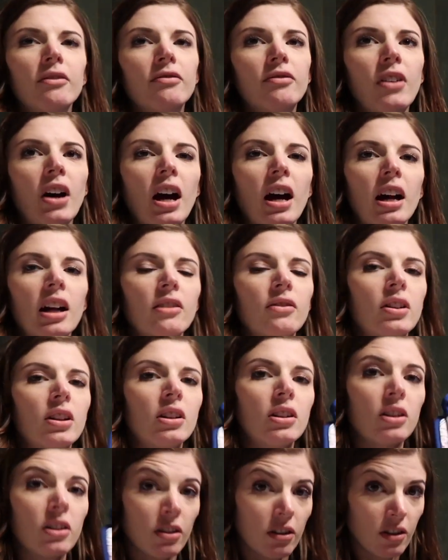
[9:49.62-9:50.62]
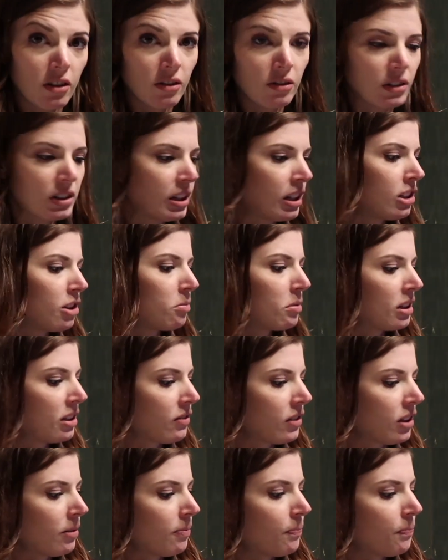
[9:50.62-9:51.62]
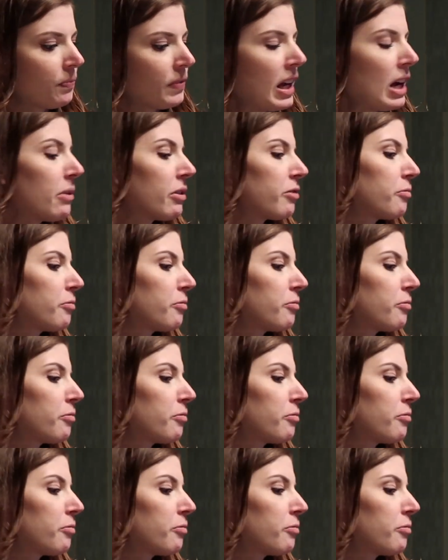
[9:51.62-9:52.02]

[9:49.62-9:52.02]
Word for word: Five euros. Can you believe it? I